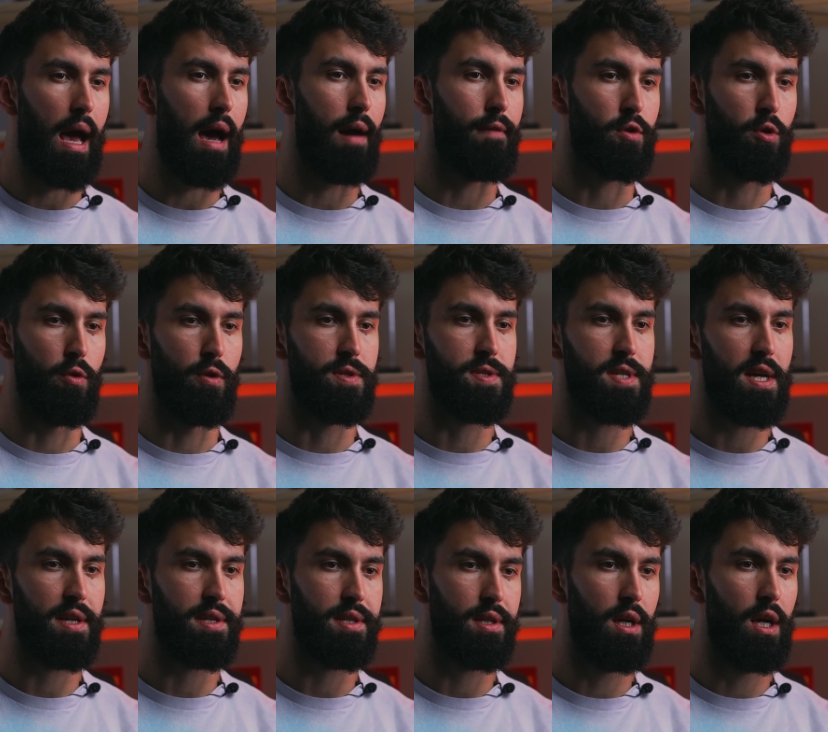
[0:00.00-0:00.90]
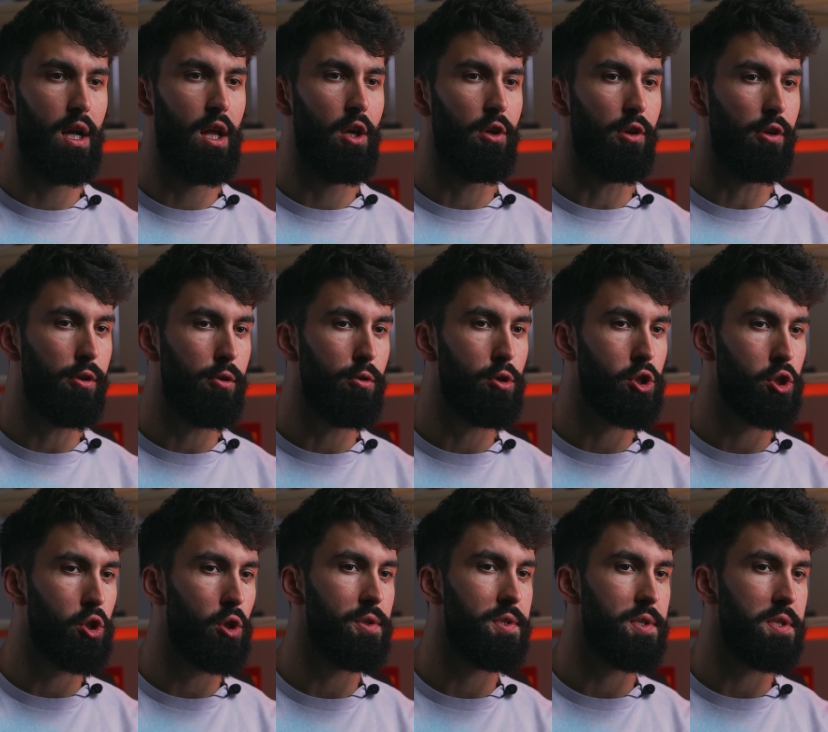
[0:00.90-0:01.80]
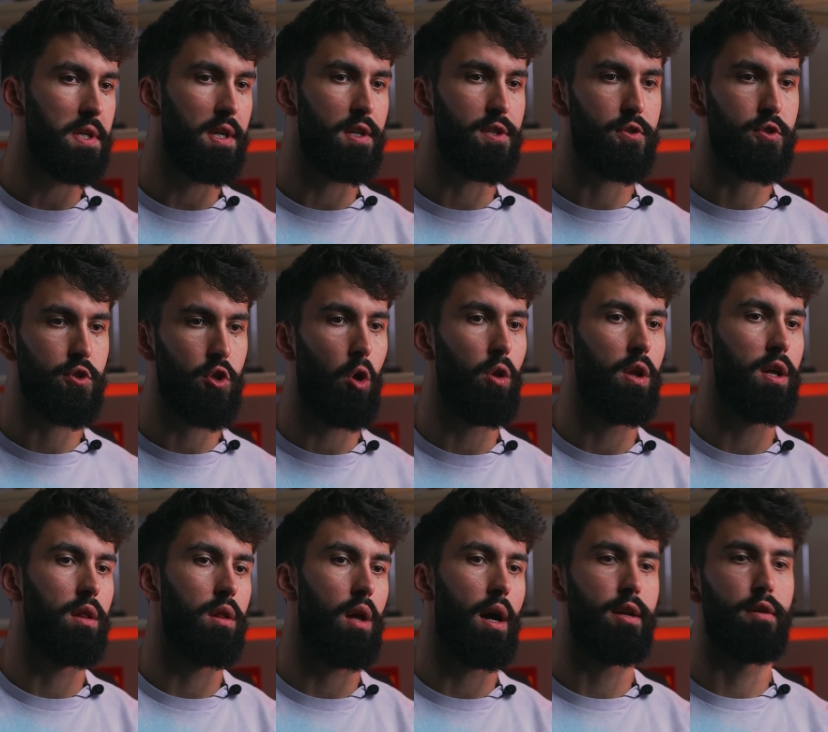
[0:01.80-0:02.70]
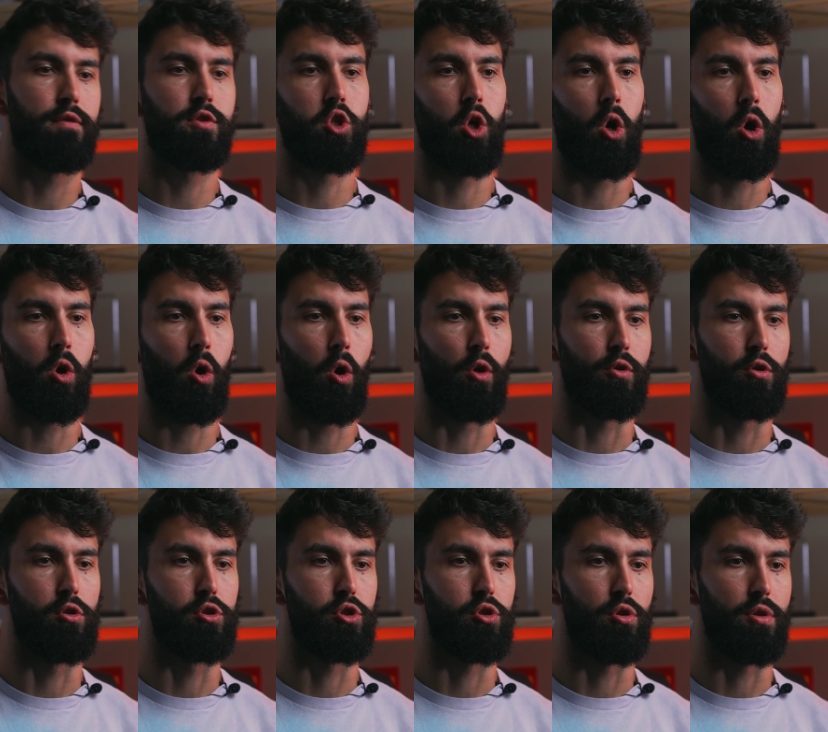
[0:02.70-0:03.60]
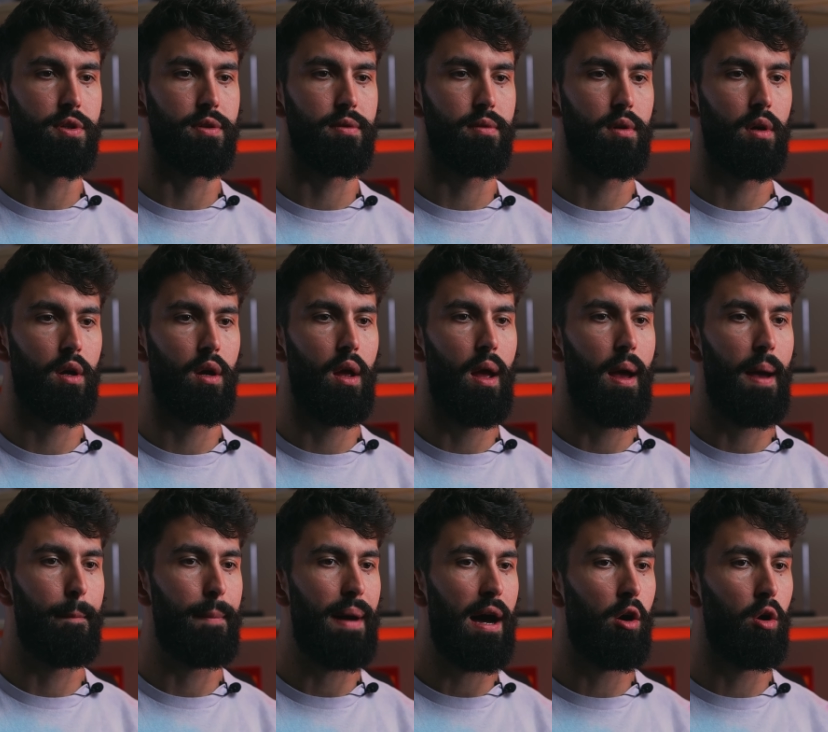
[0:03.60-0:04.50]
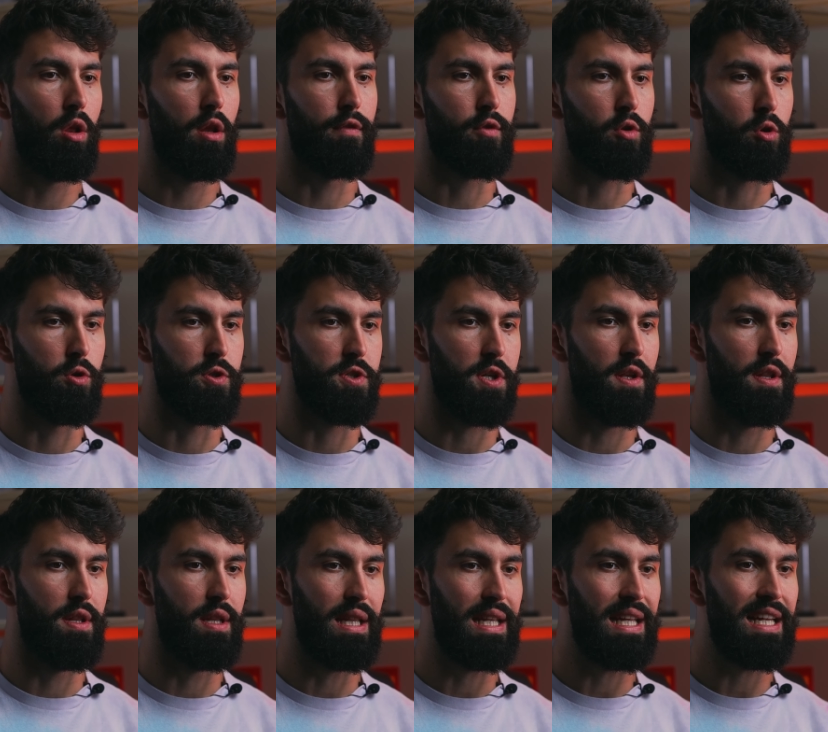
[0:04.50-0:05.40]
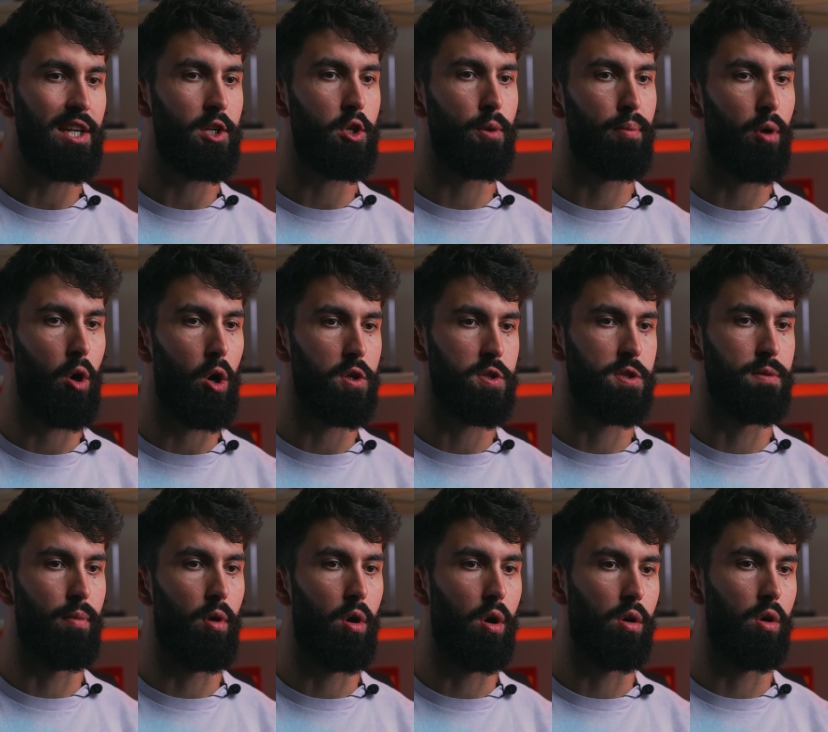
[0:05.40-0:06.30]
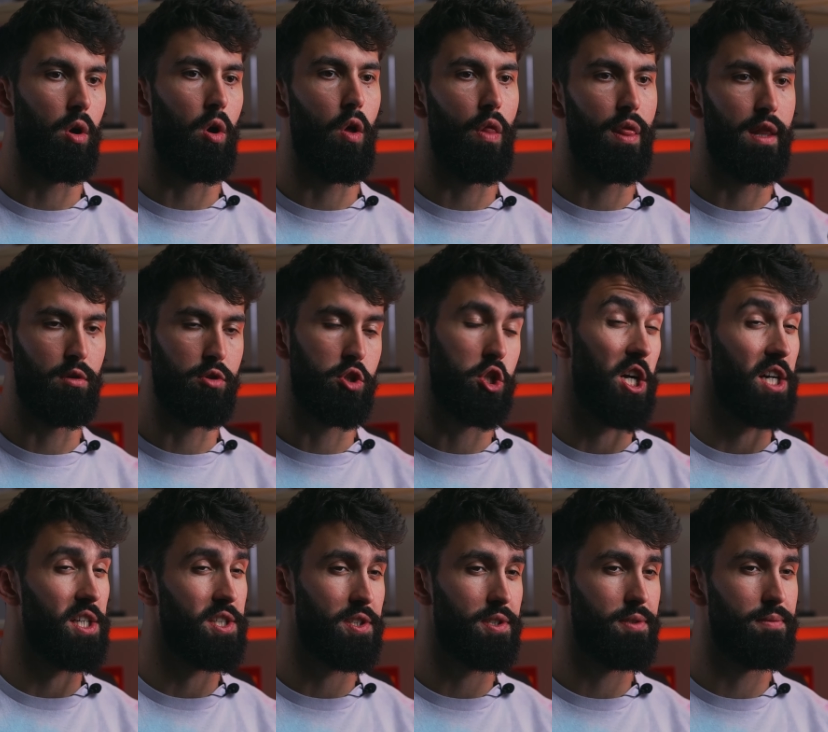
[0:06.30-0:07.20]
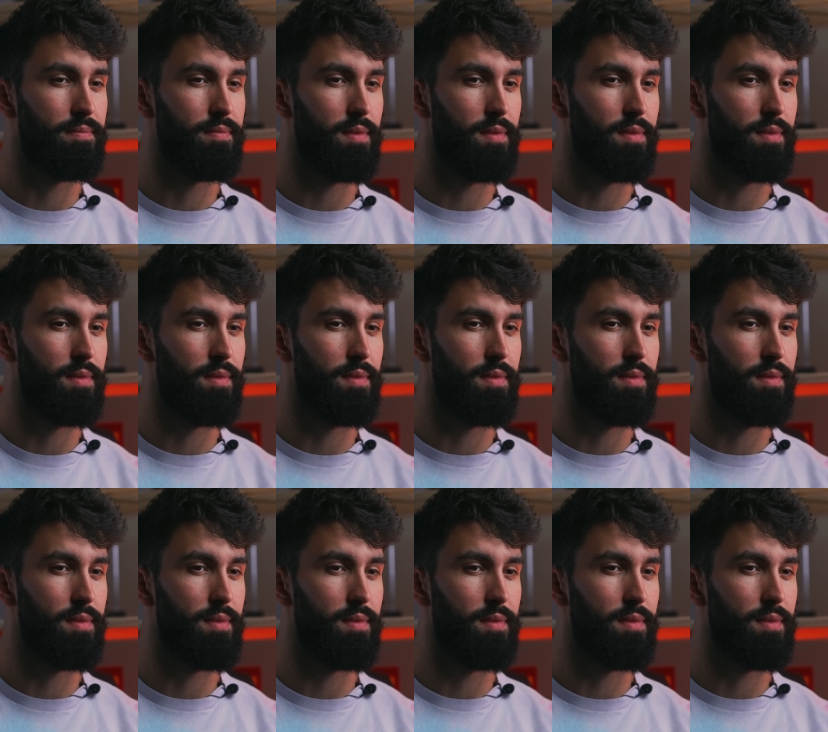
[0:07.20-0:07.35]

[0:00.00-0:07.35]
After the set, you should see a solid line of chalk on your shirt. Powerlifters need to pause the bar on their chest.